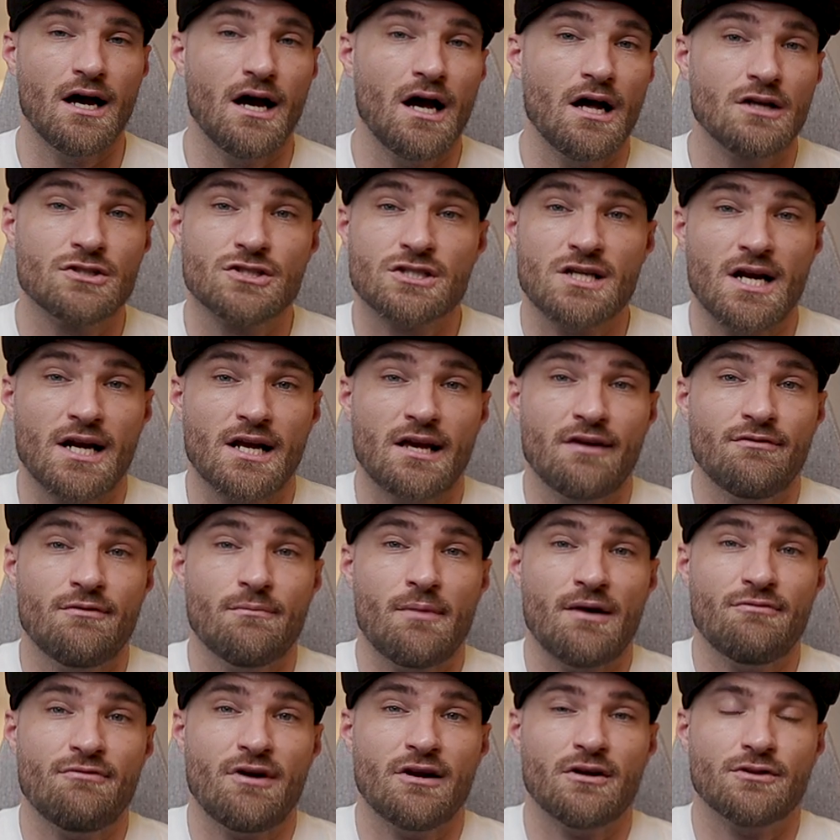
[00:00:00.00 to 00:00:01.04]
I'll just kind of give you
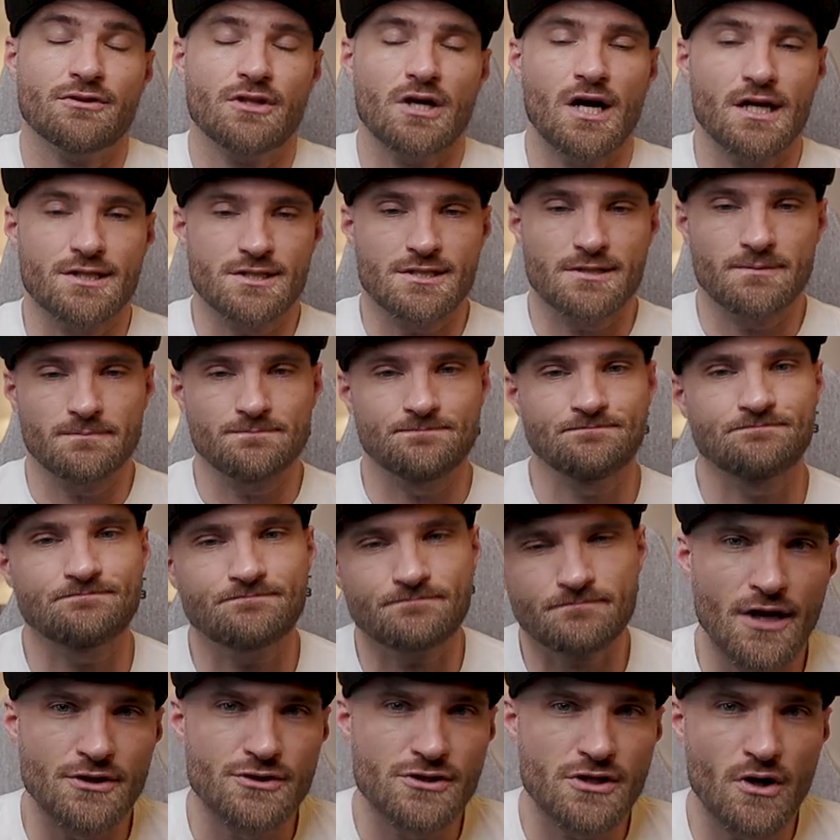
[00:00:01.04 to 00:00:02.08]
my final thoughts.
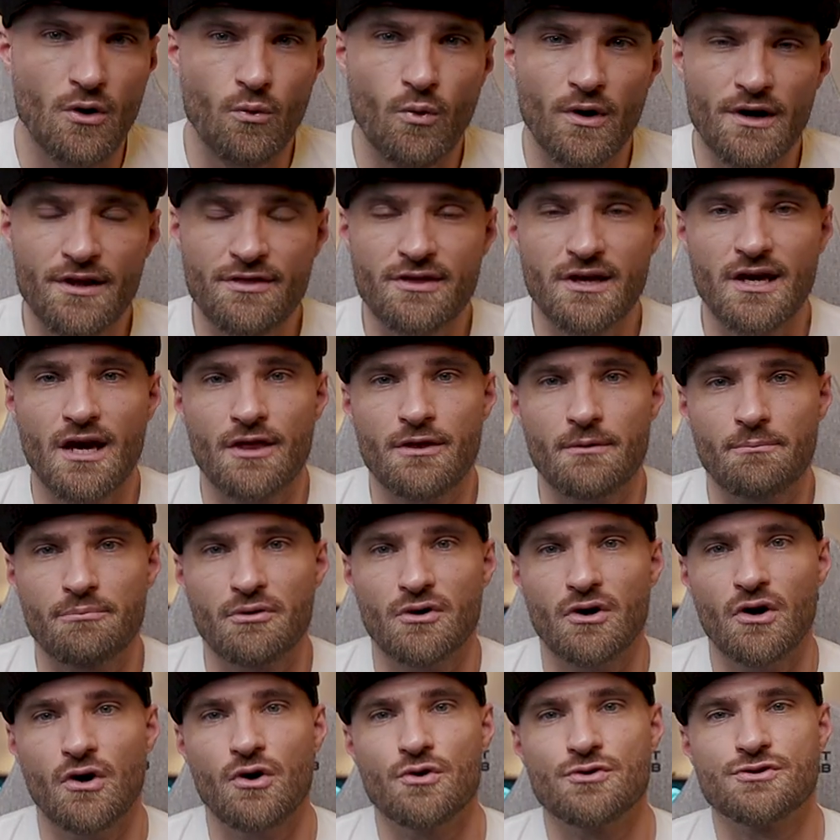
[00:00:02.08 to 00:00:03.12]
Uh, so one of the other
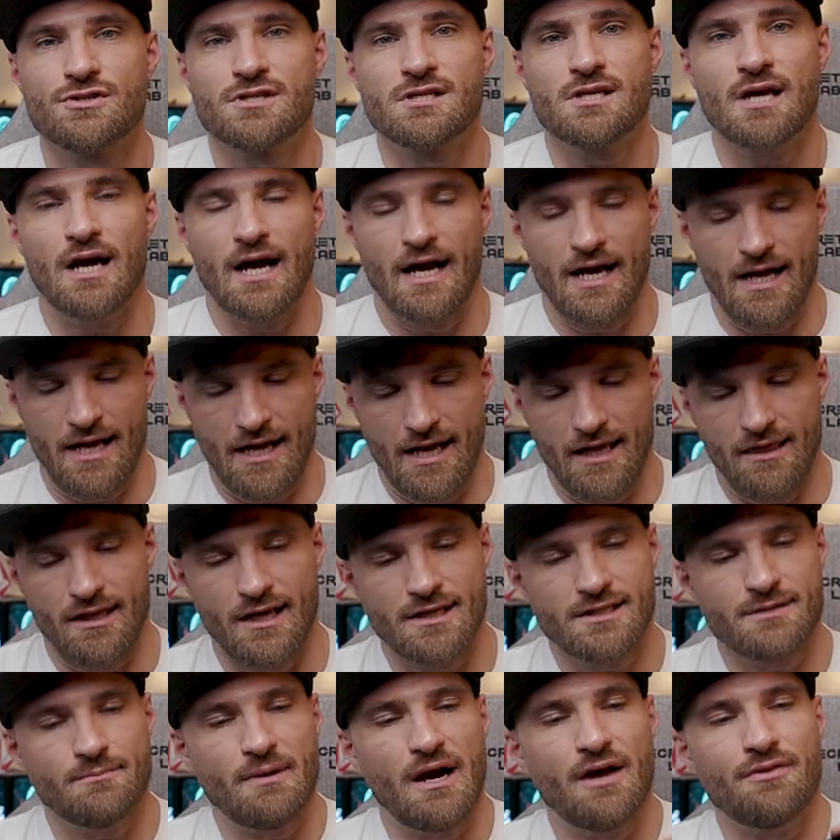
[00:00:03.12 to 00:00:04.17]
pros uh, I
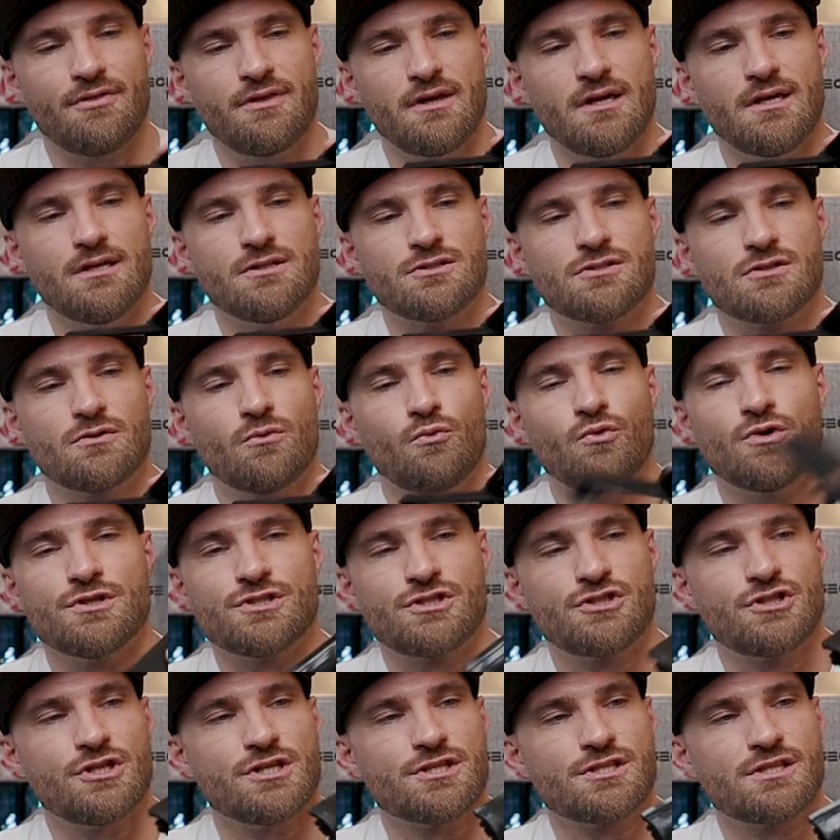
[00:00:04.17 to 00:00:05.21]
liked about these
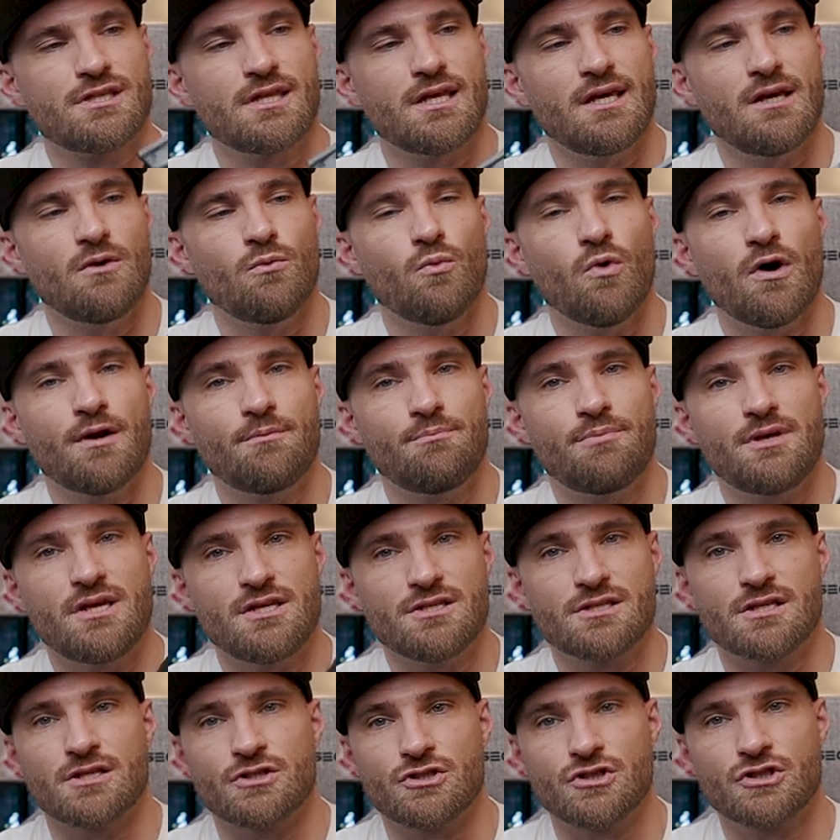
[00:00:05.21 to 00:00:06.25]
was just the
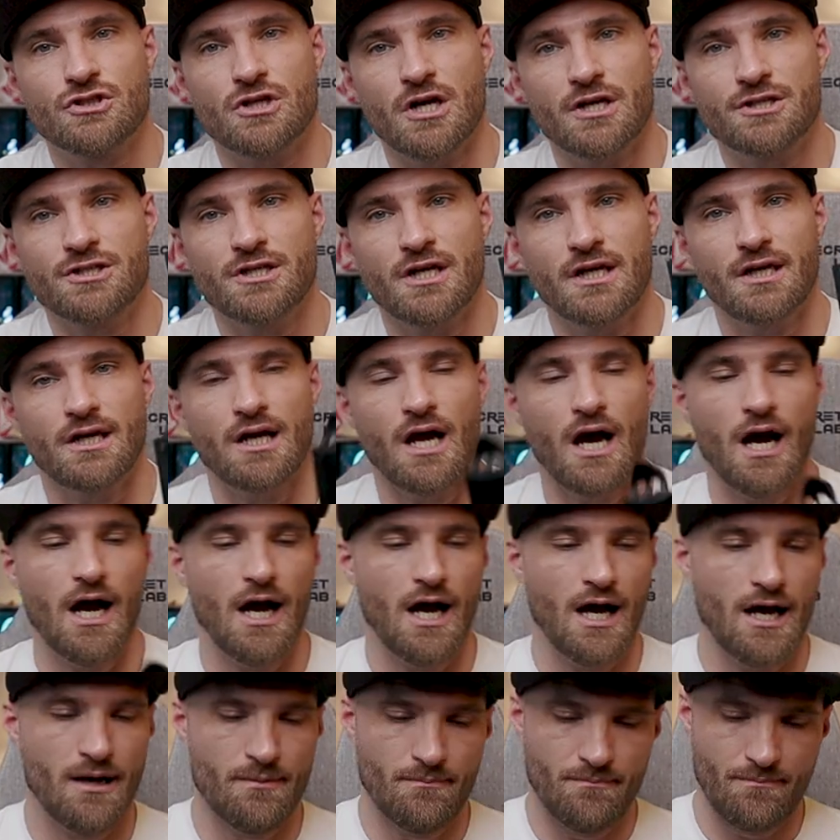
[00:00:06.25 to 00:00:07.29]
one-piece construction.
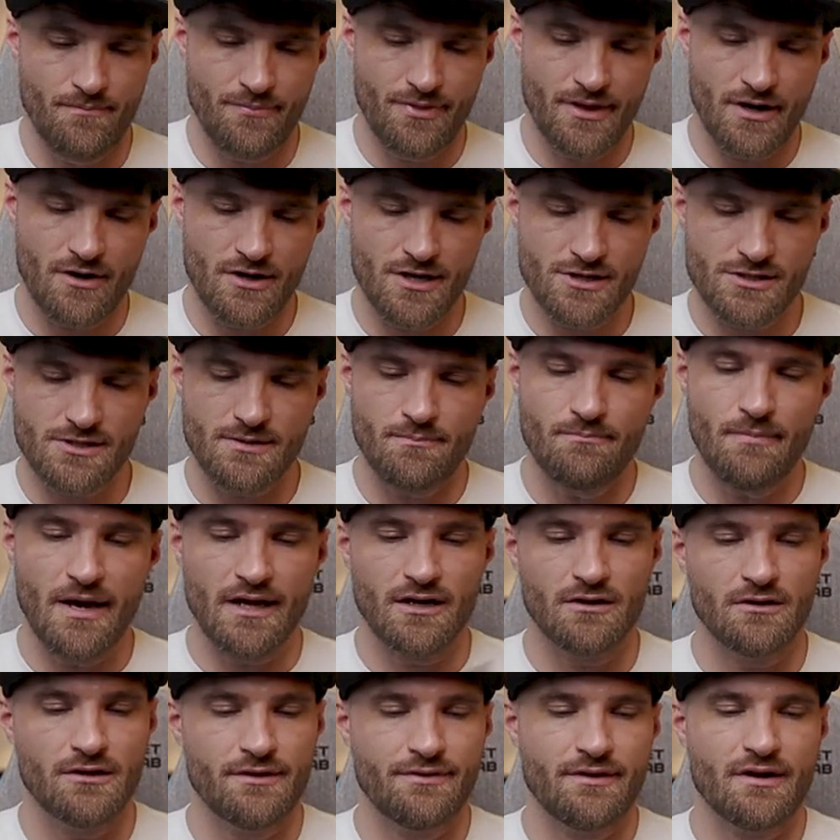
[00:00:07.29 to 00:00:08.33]
Um, there is some
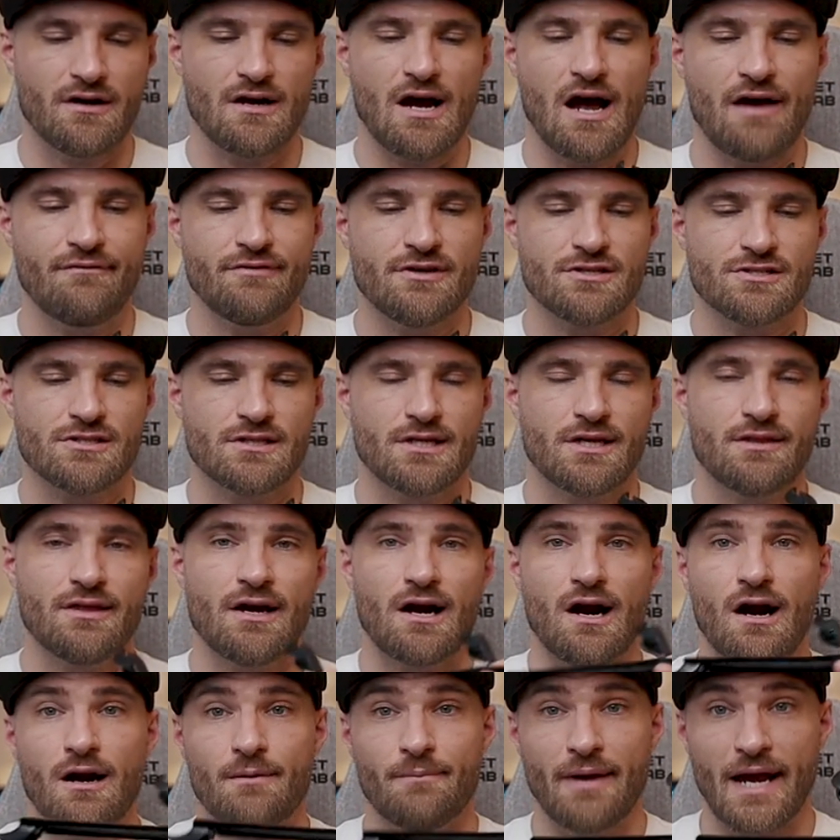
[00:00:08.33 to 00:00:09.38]
metal in there, obviously.
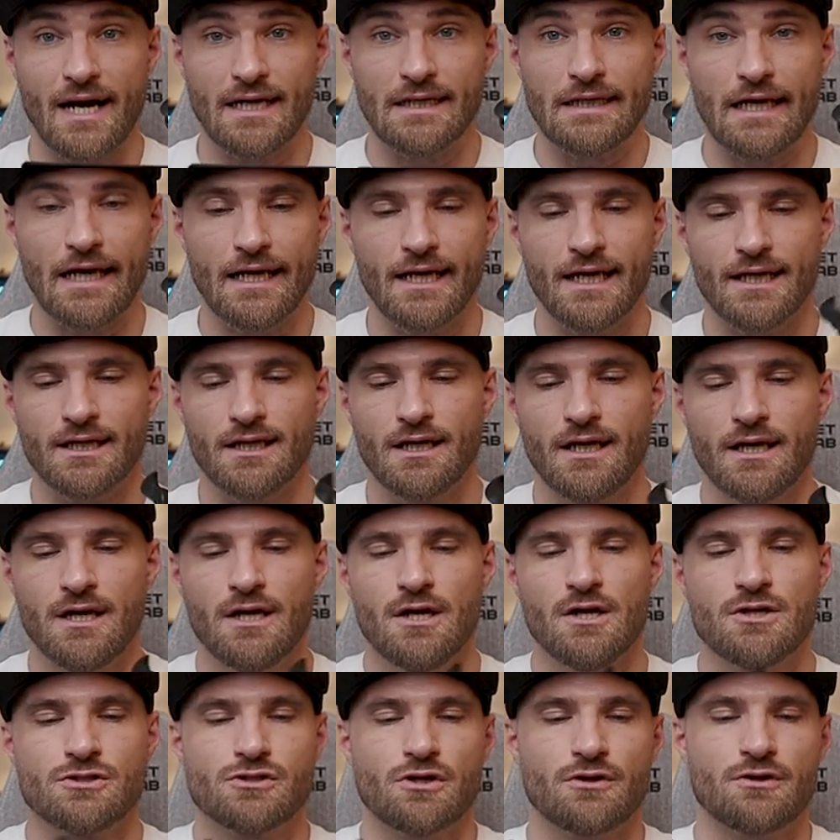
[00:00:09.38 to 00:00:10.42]
They are magnetic.
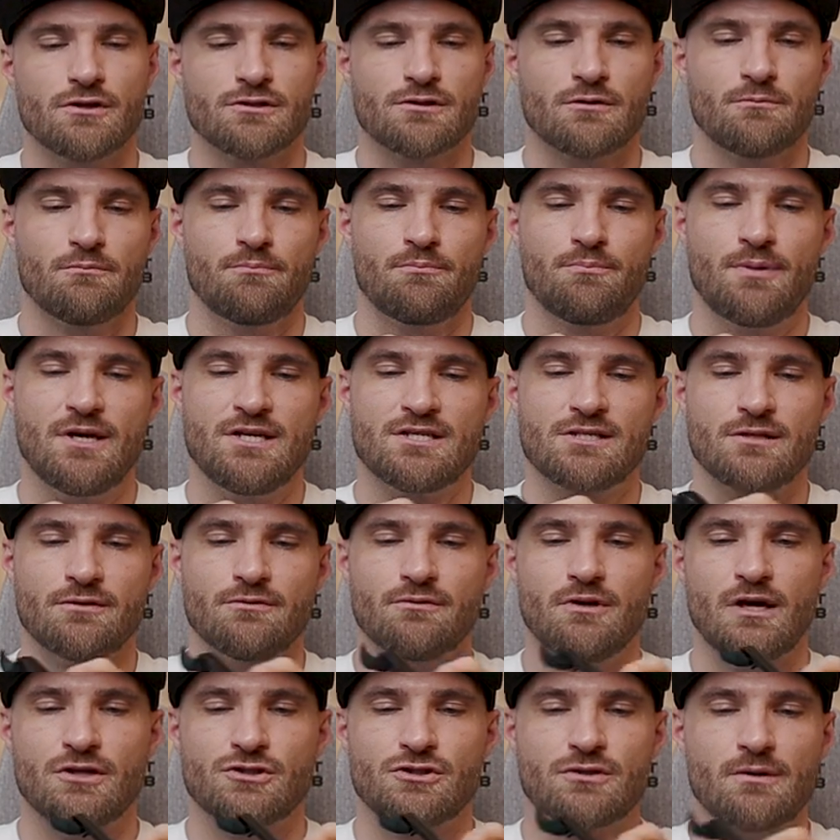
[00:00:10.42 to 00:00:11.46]
So there's a piece
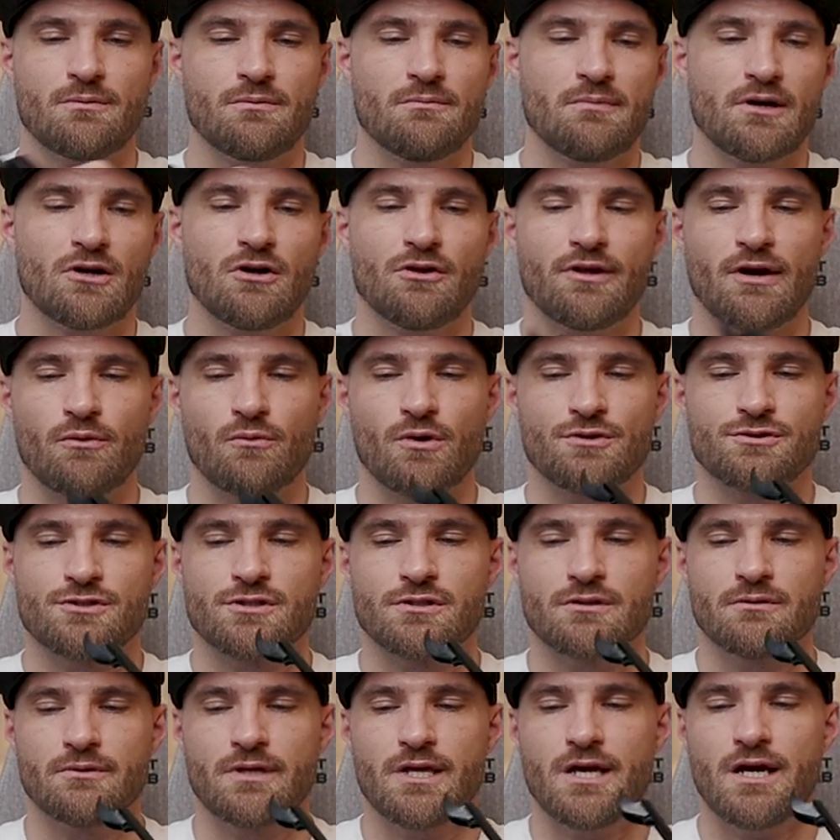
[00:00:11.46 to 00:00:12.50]
of a strip of metal that runs
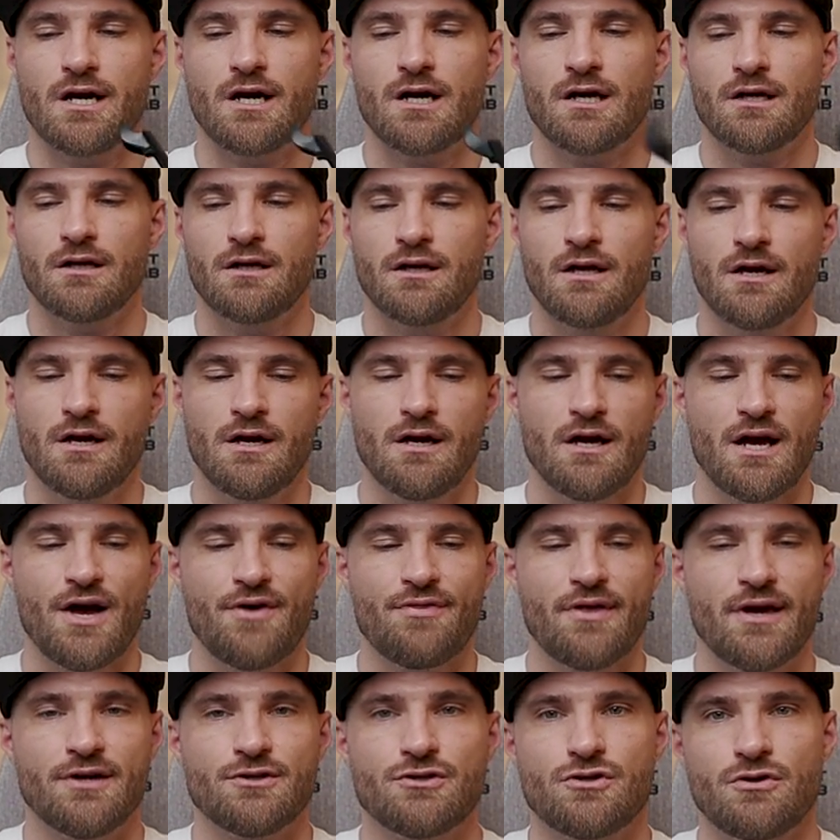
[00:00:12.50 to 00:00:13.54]
through here,
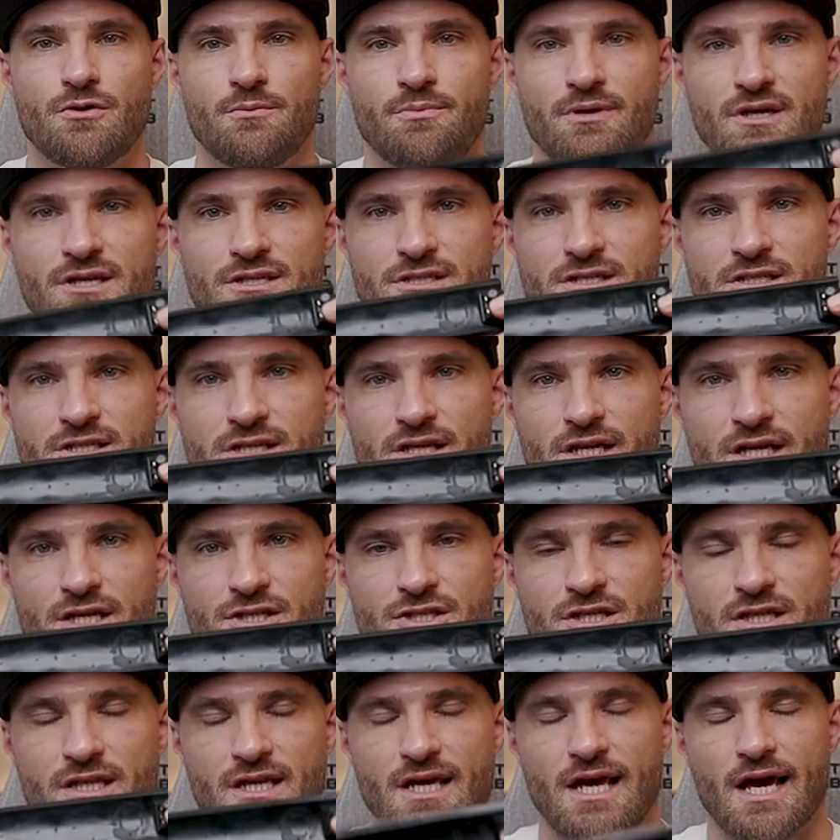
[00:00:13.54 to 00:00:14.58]
and then two pieces in
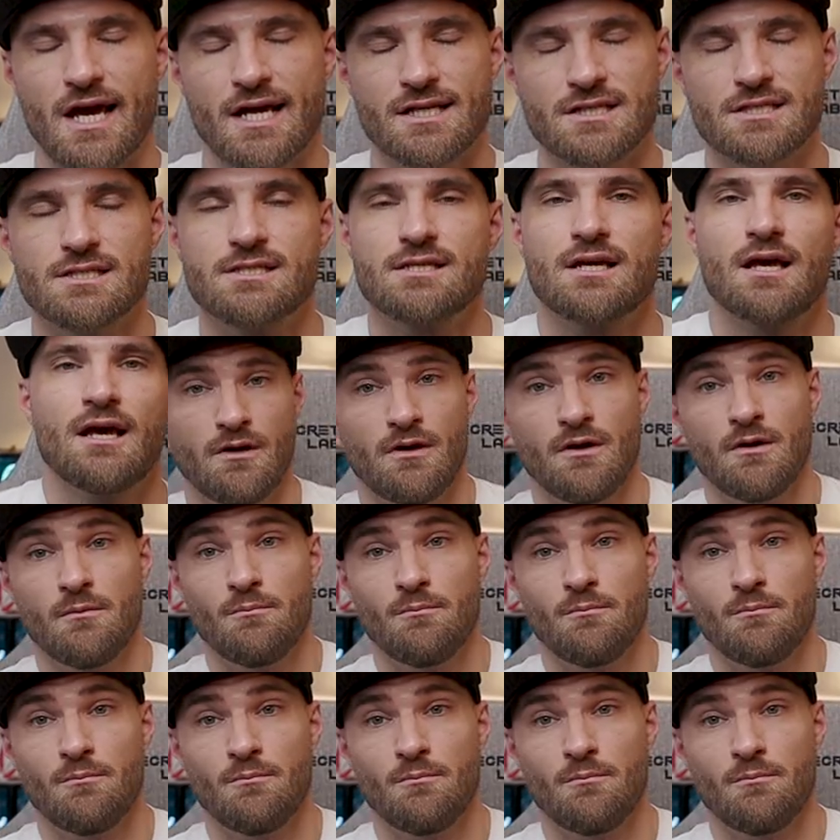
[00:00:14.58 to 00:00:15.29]
each of the ends.